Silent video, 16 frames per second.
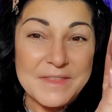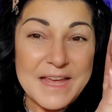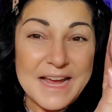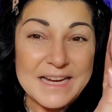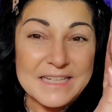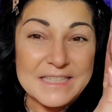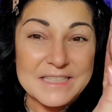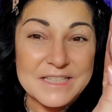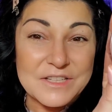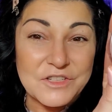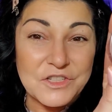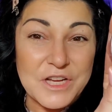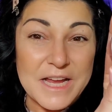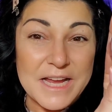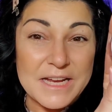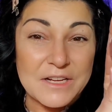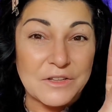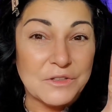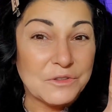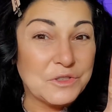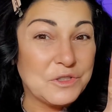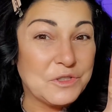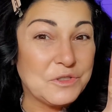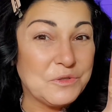that is the shade. It
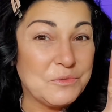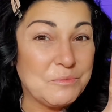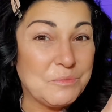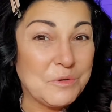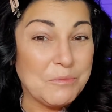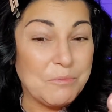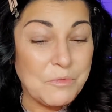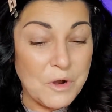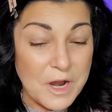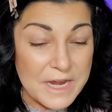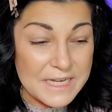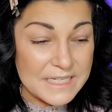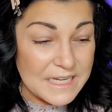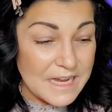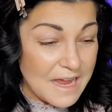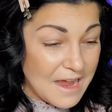looks super bright.